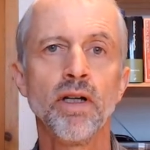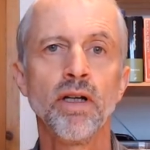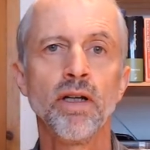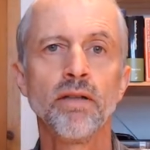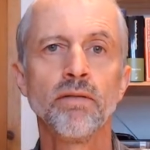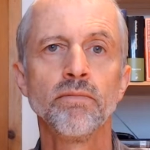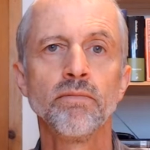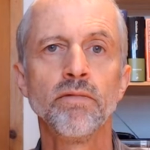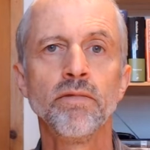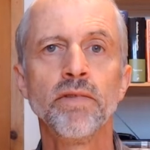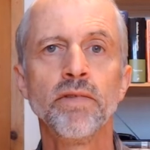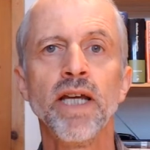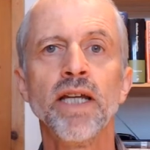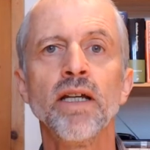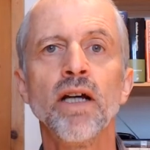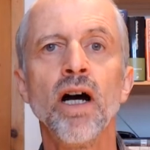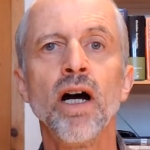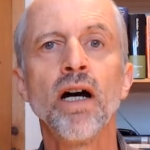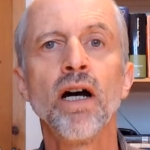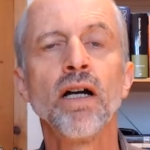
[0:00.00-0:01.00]
they
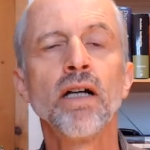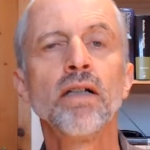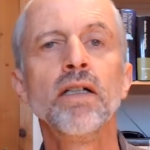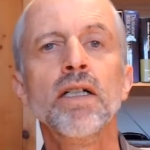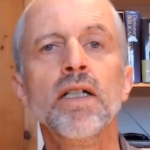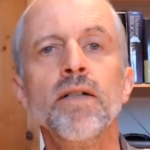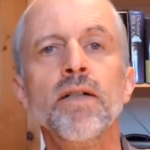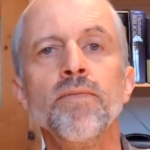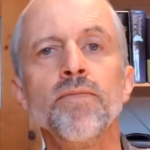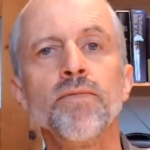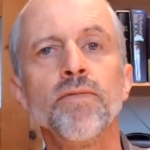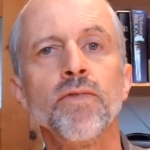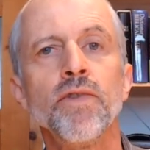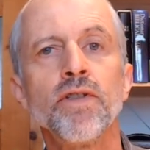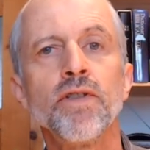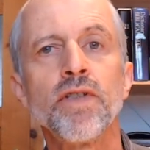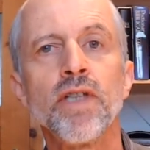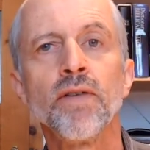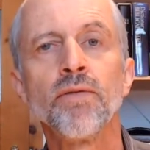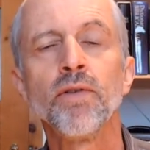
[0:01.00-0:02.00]
are the
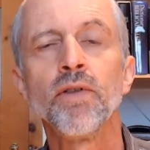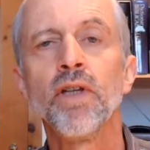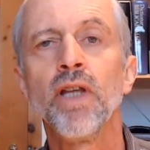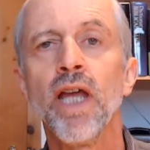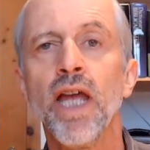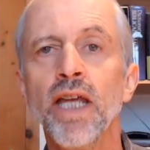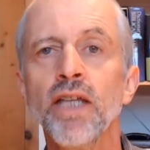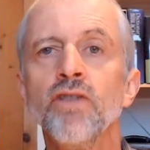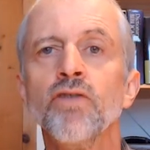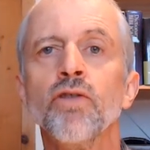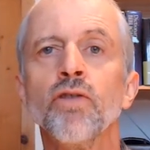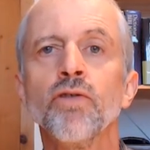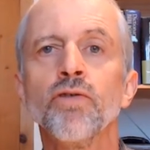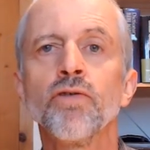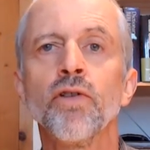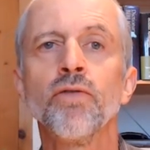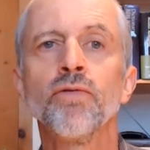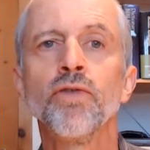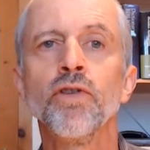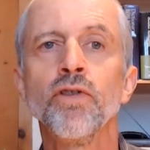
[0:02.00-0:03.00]
7 angels
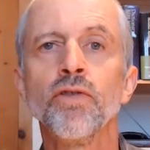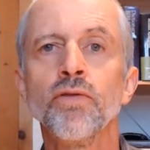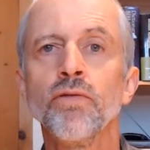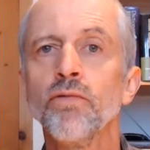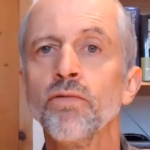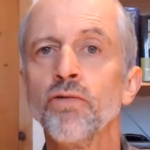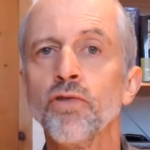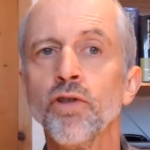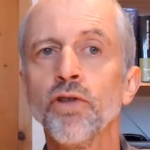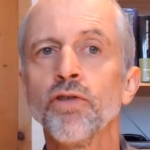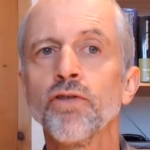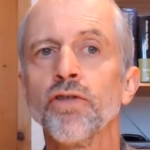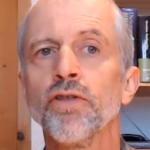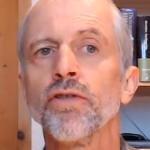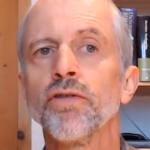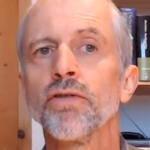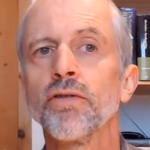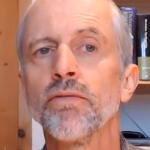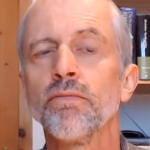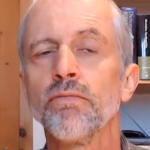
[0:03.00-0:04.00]
of the
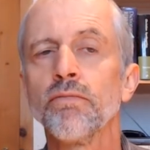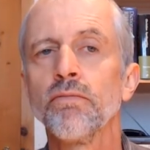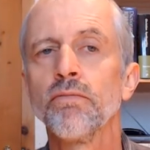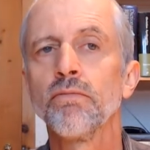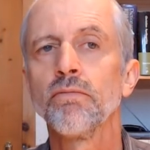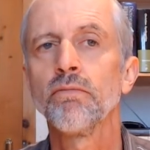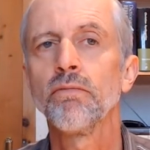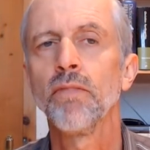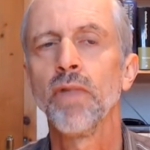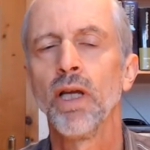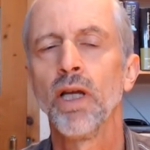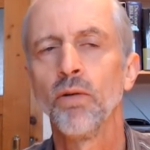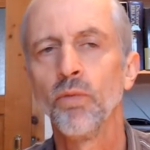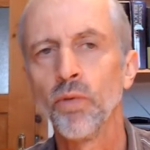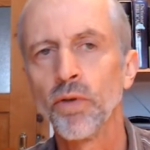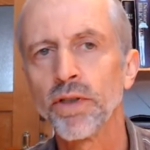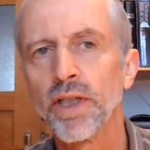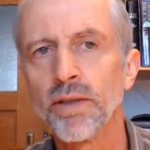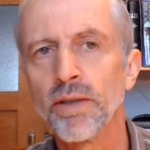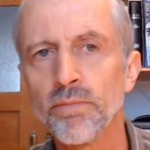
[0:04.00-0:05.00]
churches. Now, what
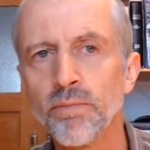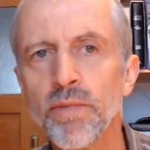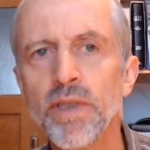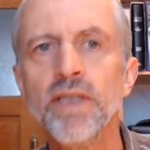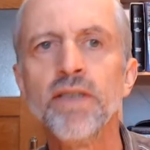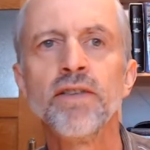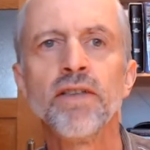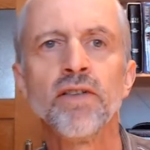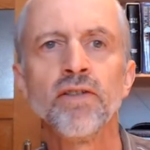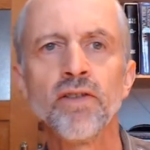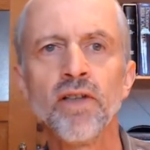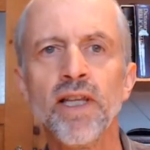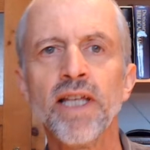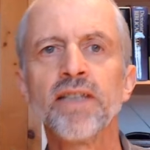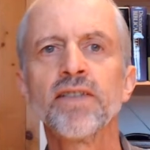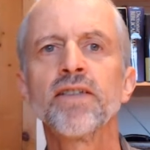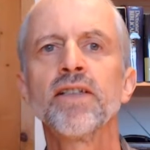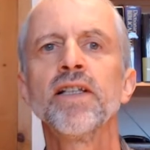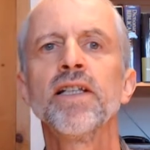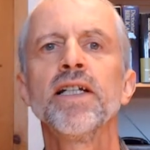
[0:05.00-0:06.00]
that means is less
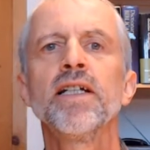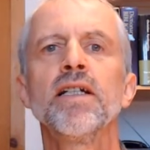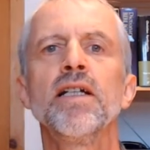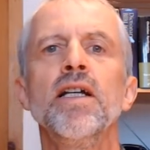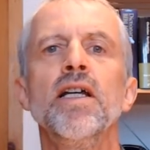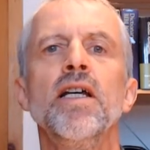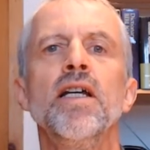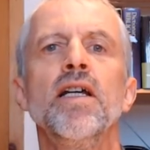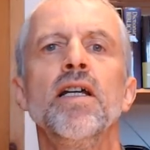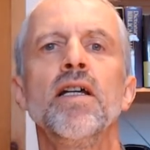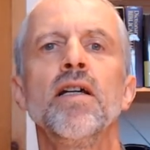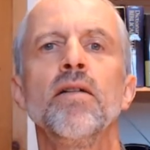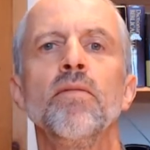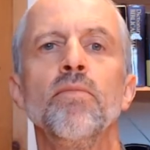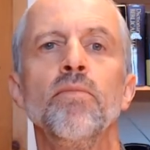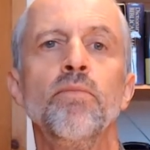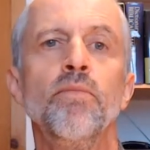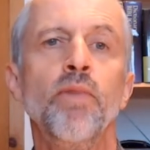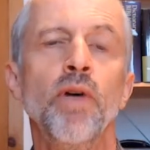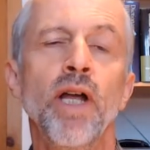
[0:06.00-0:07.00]
clear,
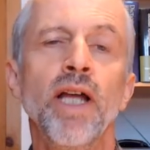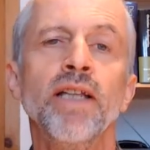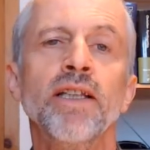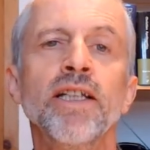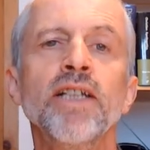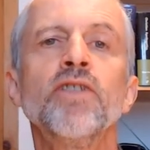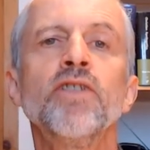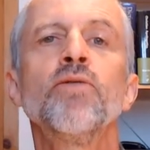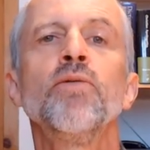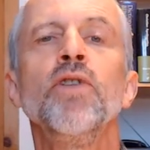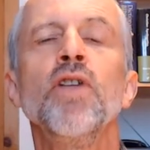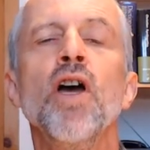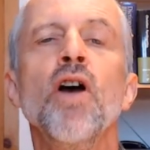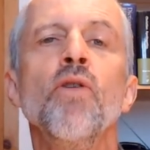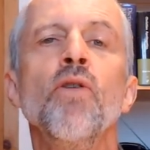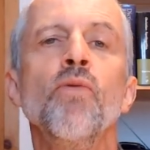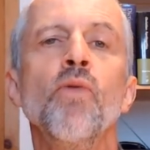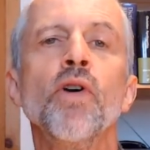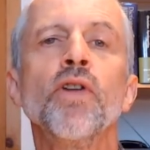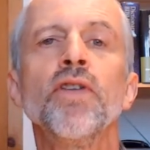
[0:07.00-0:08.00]
but at least we know
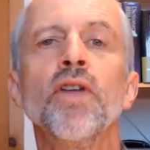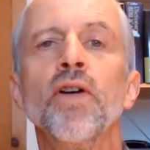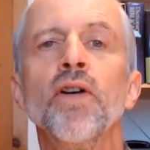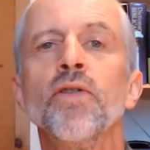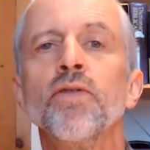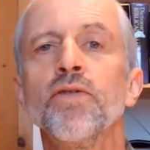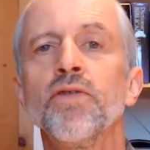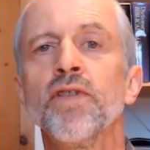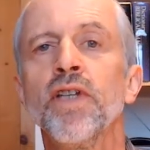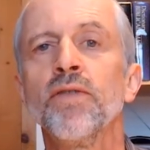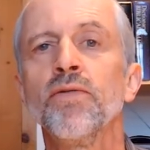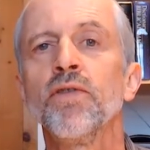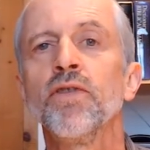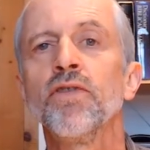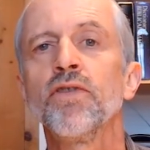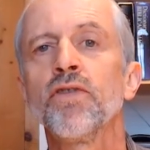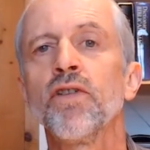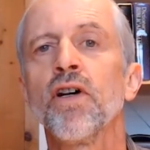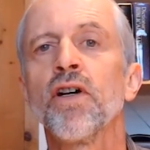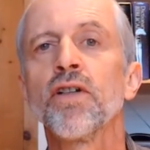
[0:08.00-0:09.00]
what those 7
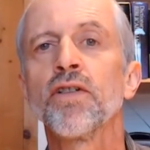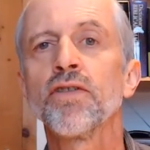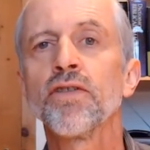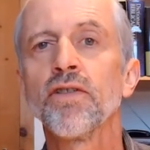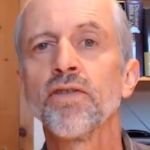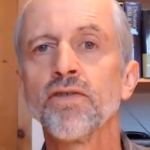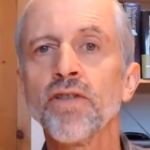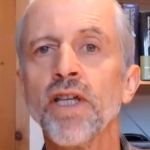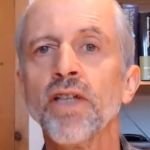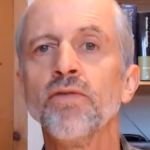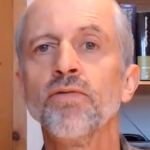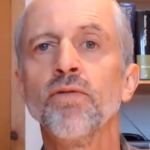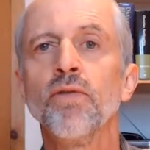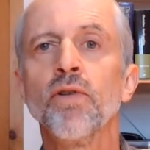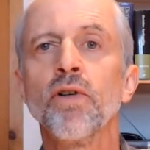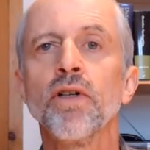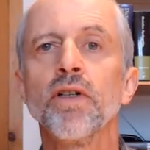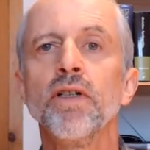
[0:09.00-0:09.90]
stars stand for.